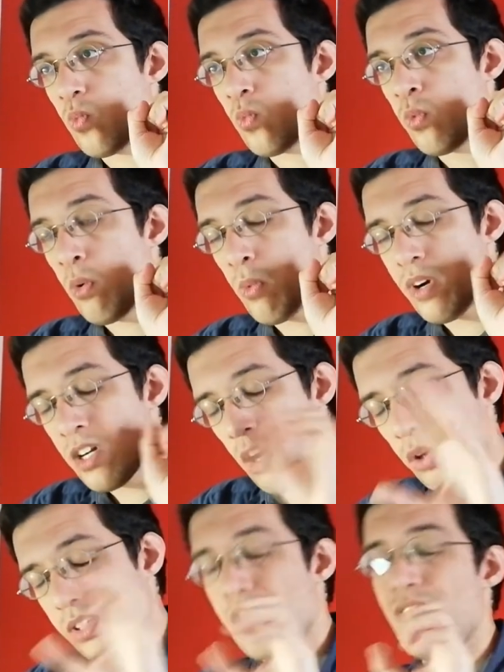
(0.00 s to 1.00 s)
we were
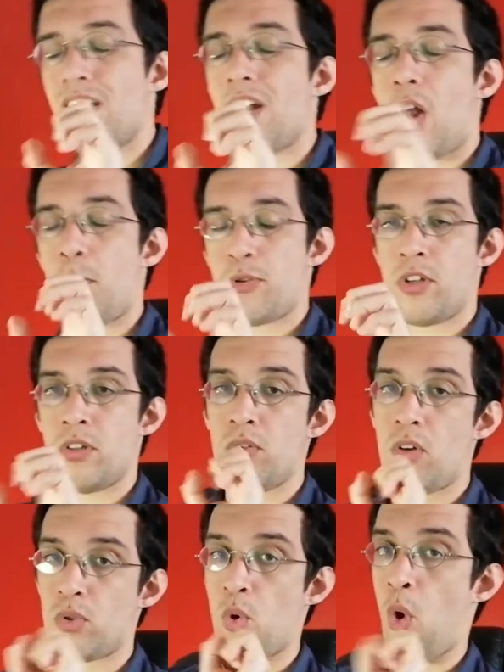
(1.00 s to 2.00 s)
not given an option to
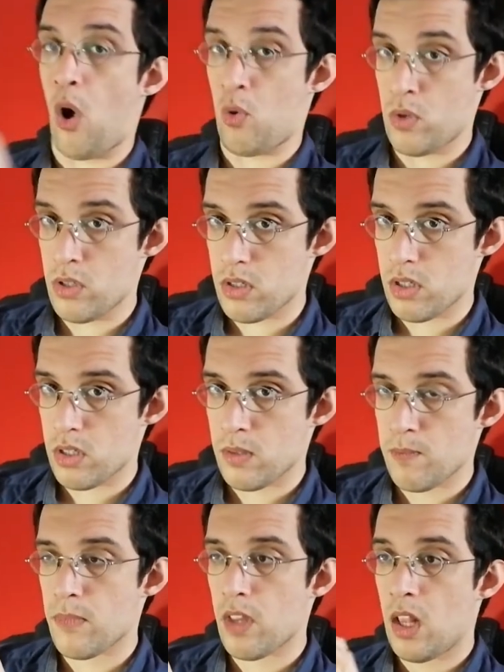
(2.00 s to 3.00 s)
go to Hogwarts.
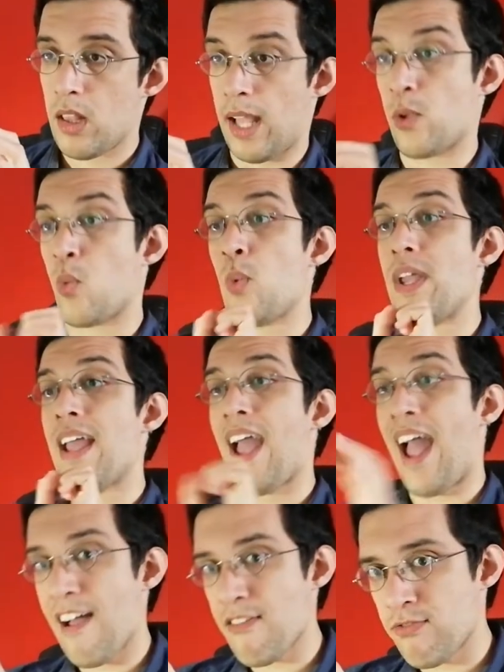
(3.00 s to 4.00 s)
Like we
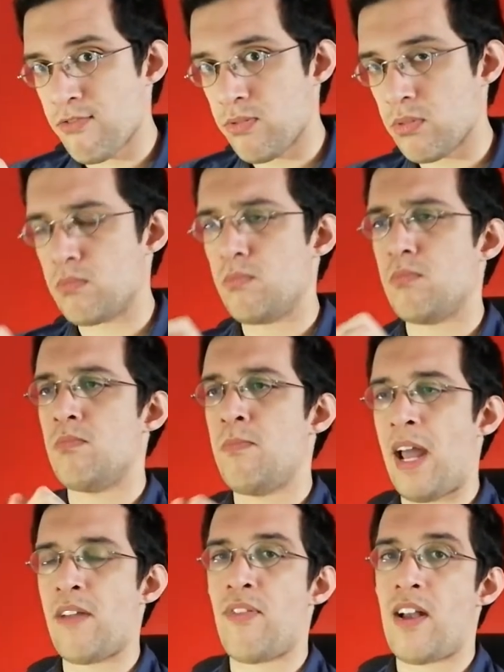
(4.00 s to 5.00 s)
have
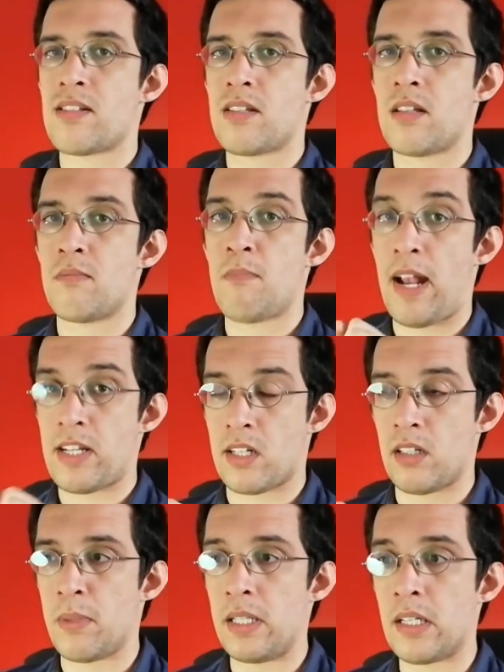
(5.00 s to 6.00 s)
manifested
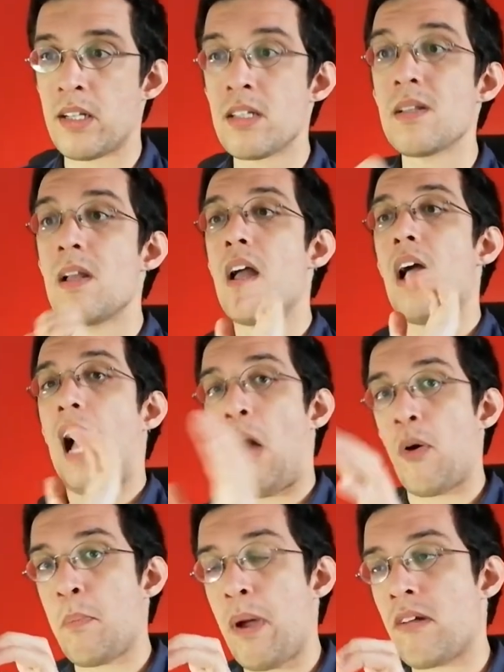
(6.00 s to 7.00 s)
magical abilities.
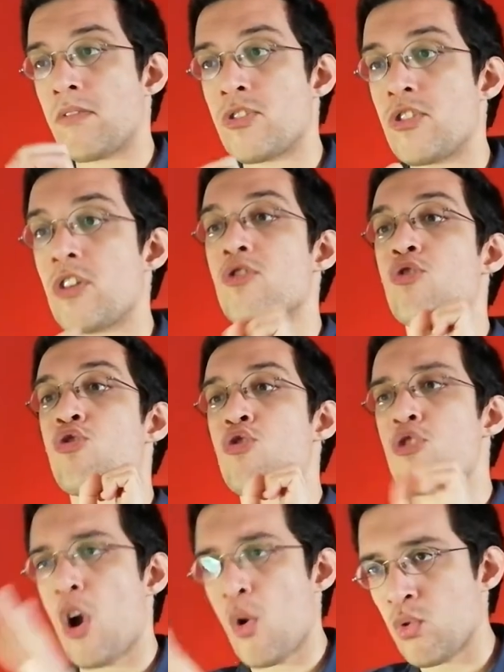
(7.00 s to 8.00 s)
Our parents just
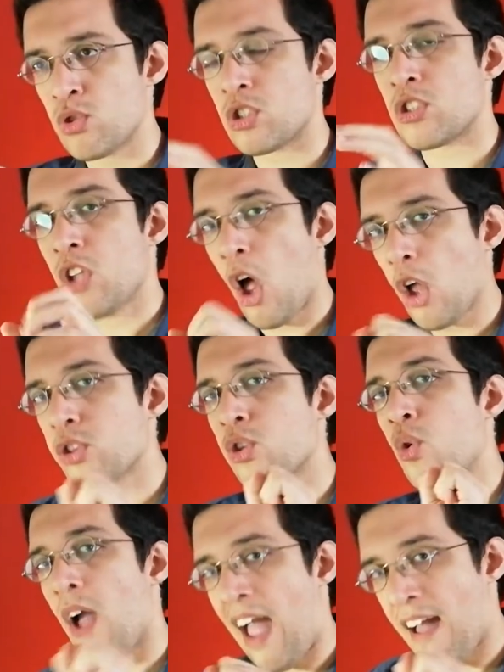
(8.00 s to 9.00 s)
chose not
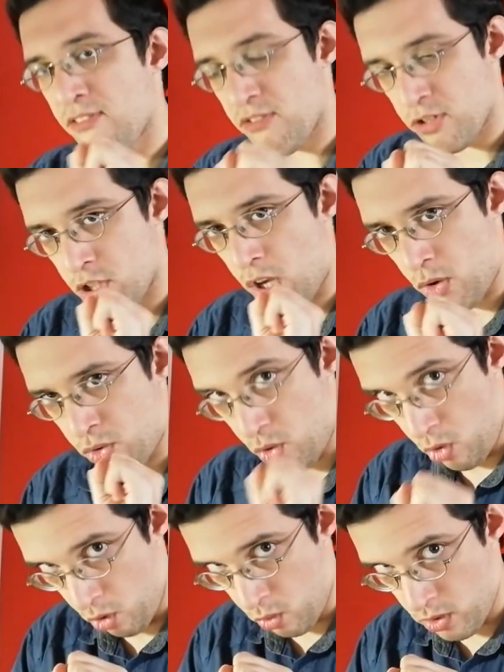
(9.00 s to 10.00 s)
to have us go to
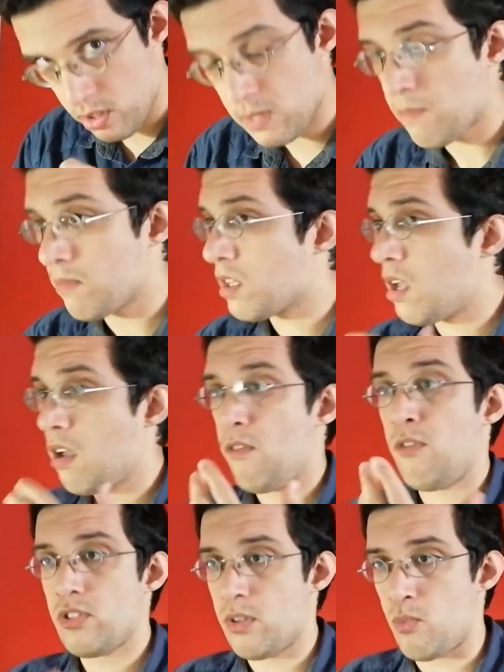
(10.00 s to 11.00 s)
Hogwarts.
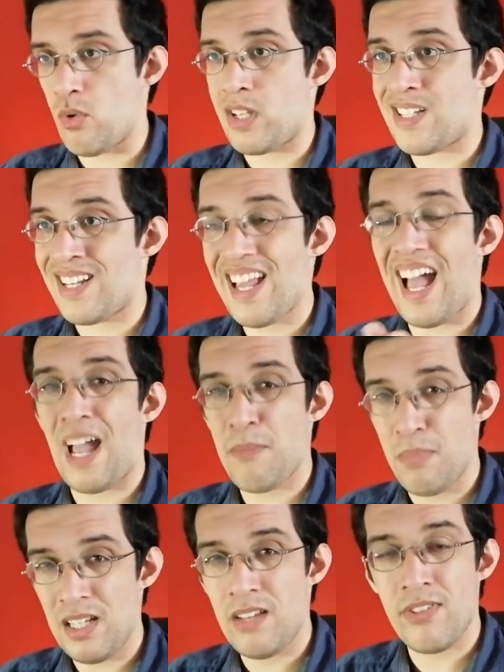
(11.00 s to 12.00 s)
For some reason, I
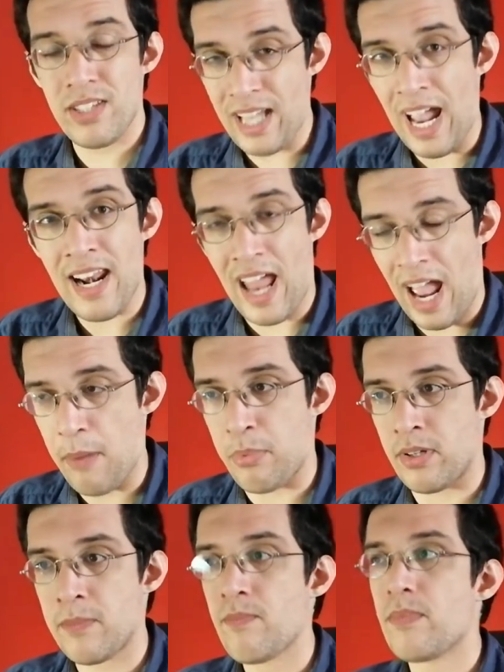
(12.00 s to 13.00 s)
believe it can
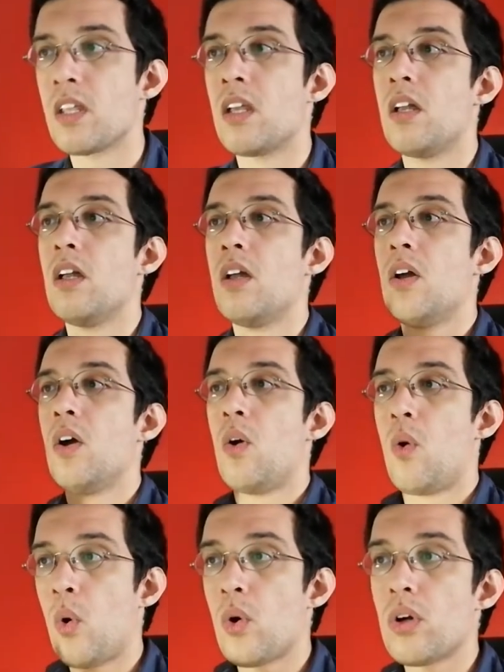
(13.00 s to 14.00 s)
happen.
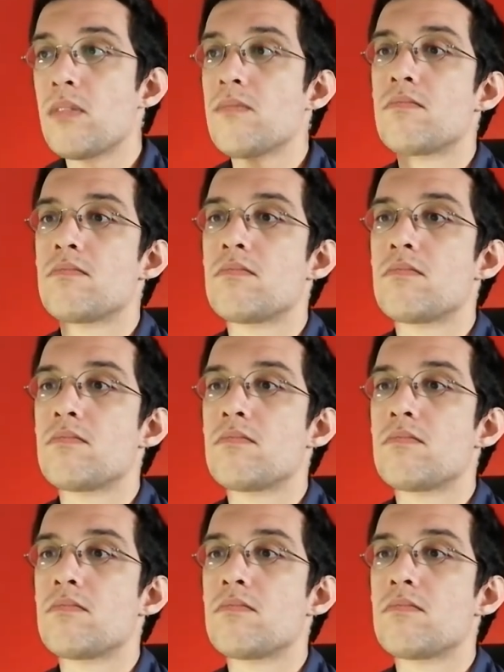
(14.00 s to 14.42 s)
Or